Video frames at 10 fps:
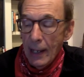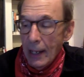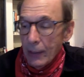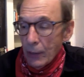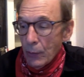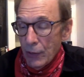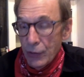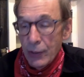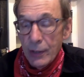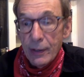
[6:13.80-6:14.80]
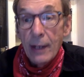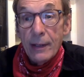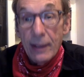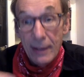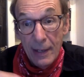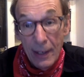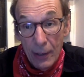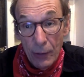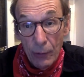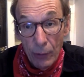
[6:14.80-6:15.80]
And the question is, does the
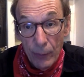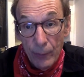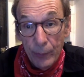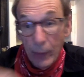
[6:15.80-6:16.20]
integral